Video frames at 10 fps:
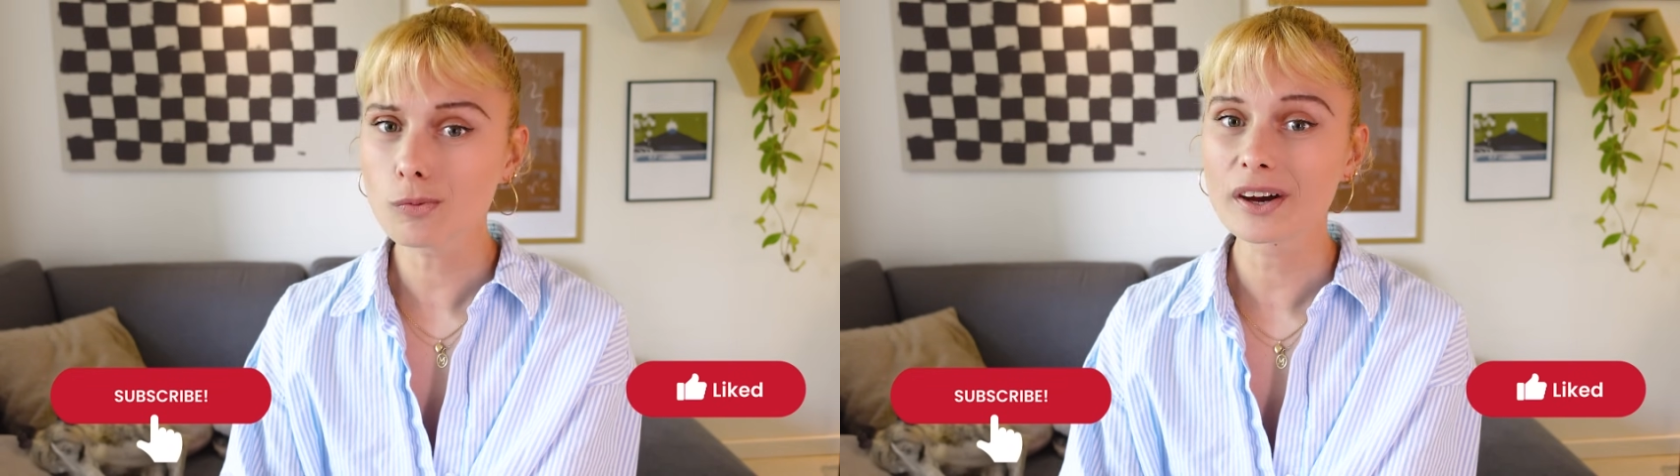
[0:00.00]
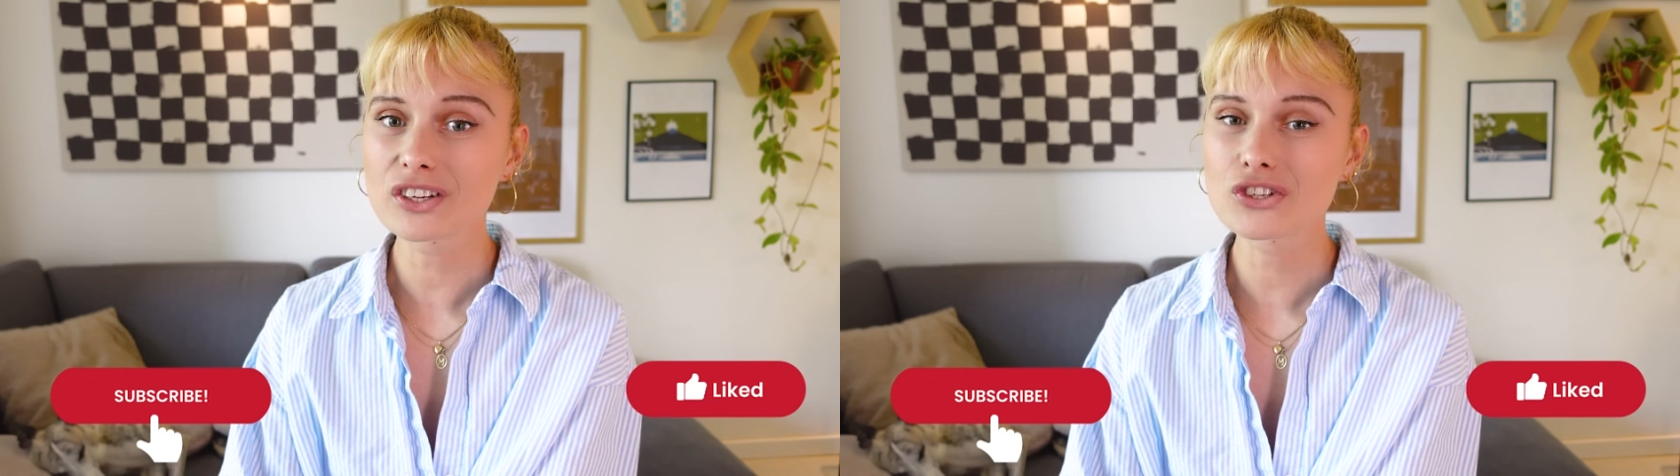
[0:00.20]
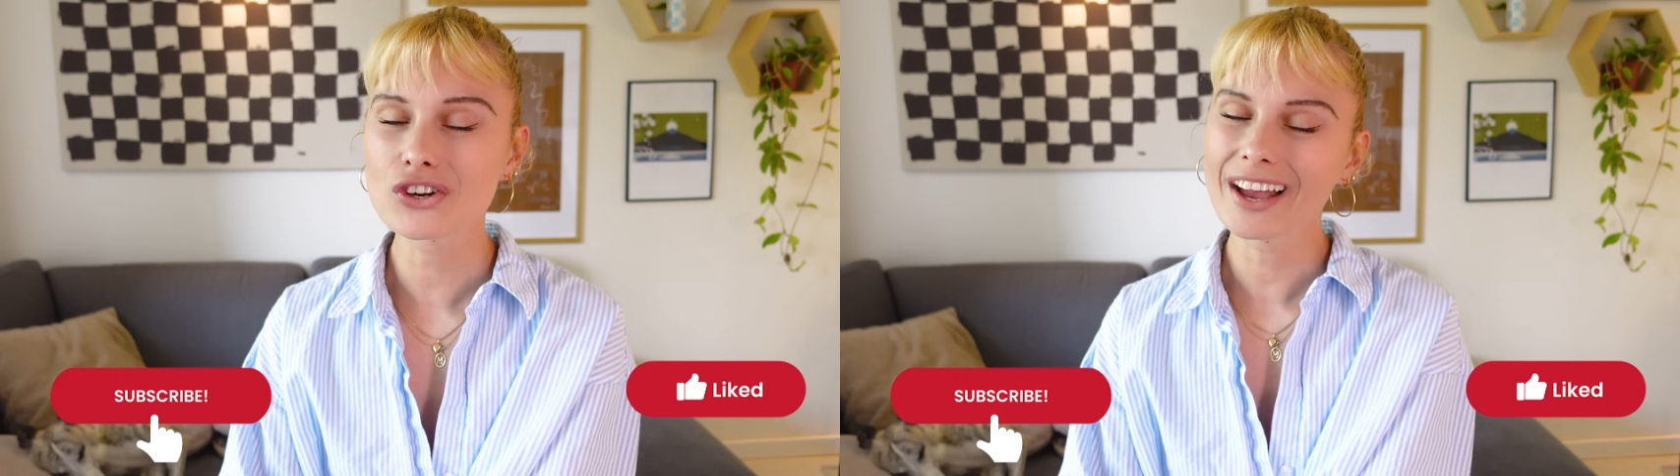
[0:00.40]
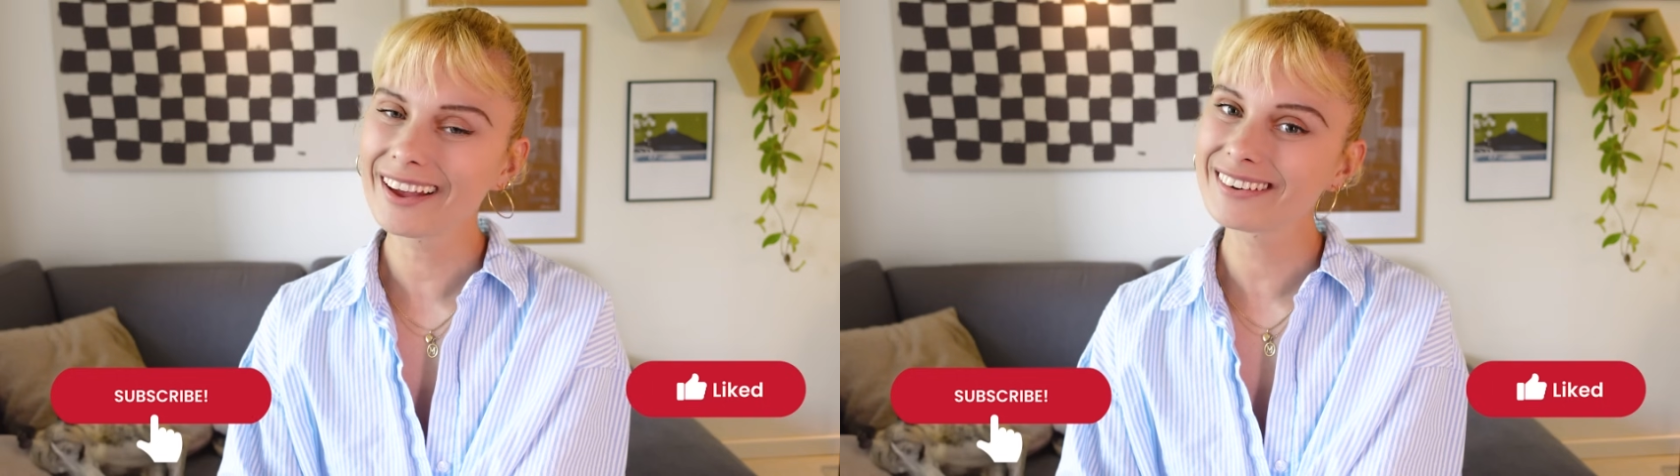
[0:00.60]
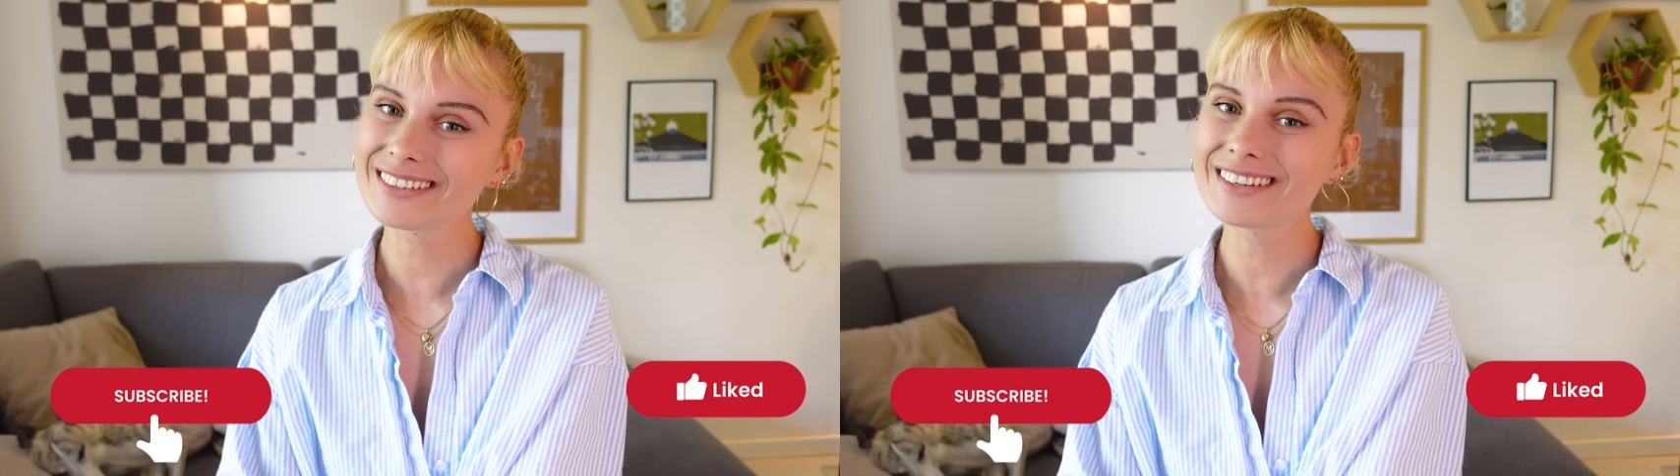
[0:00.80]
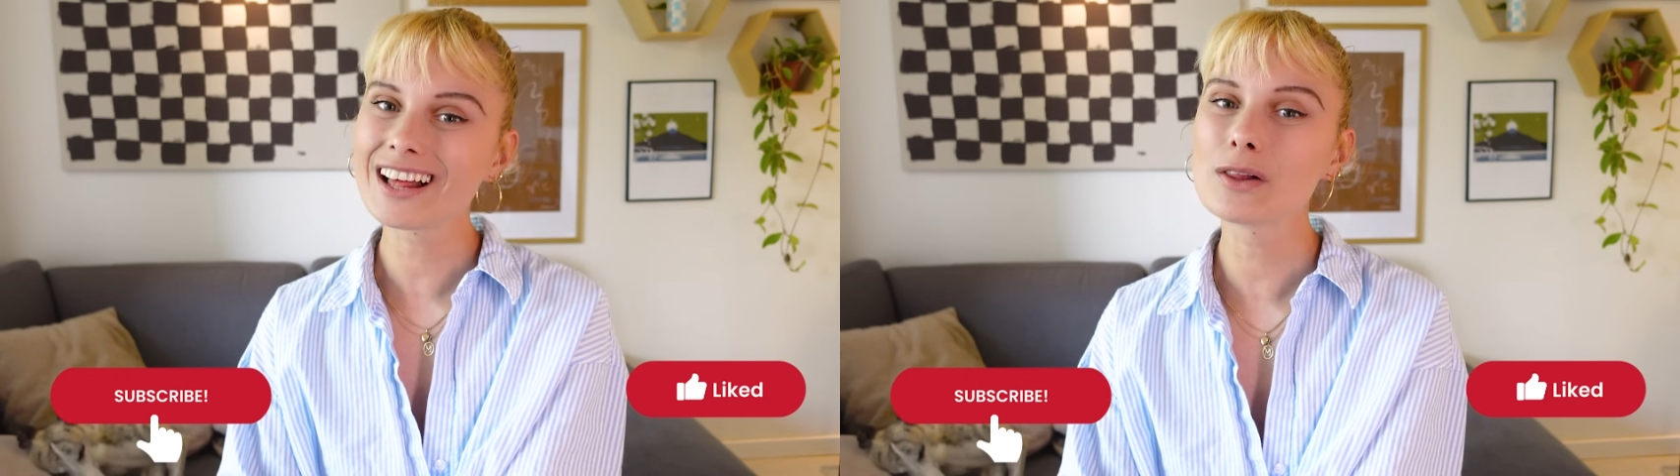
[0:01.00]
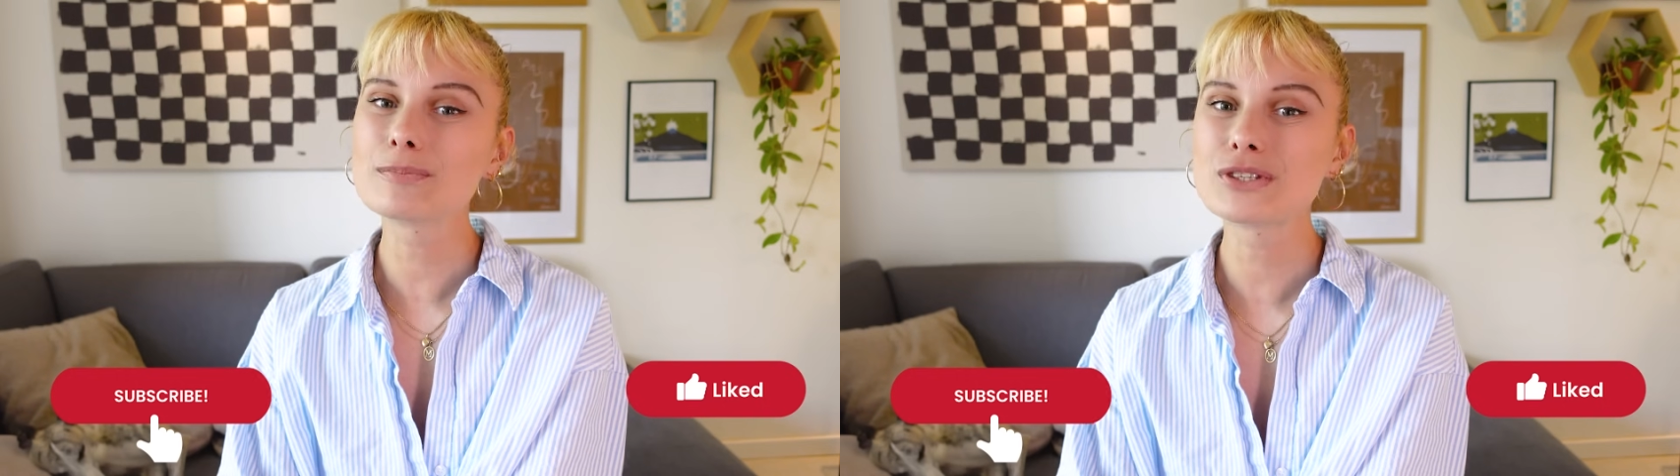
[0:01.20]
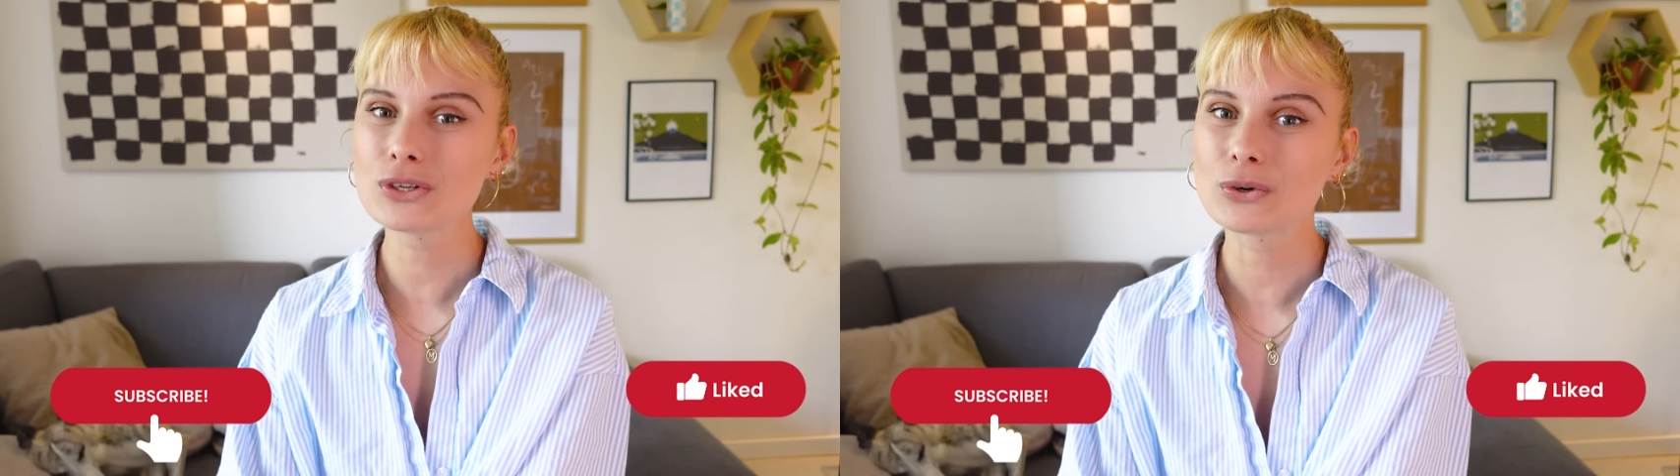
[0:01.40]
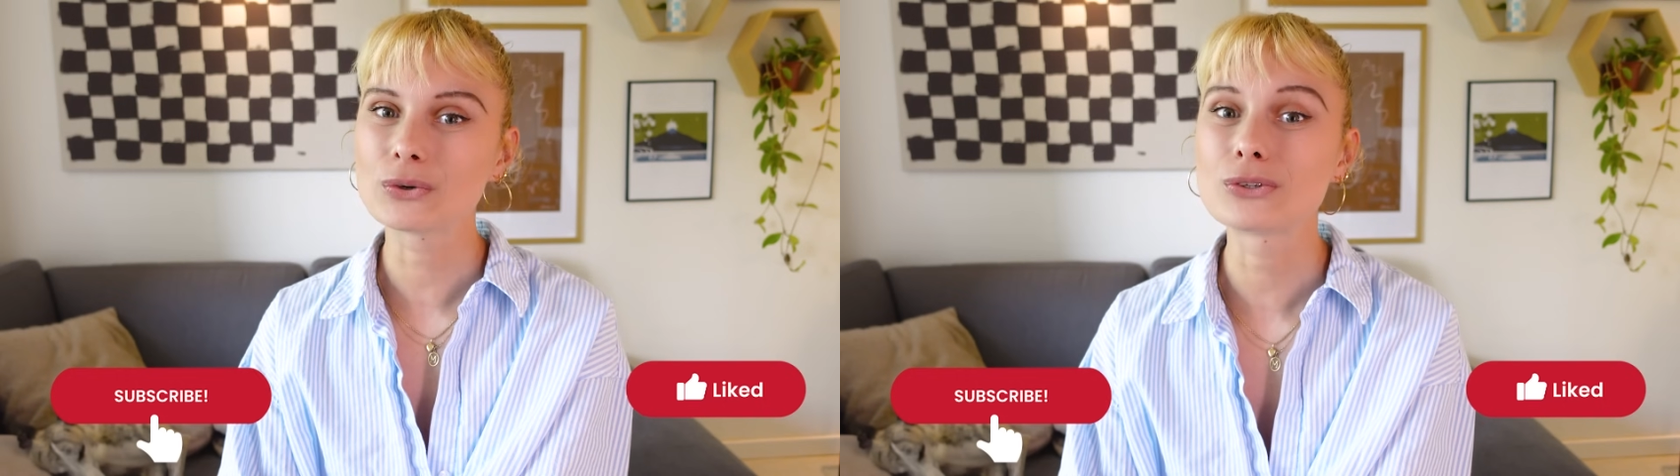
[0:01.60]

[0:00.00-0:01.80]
much and it helps you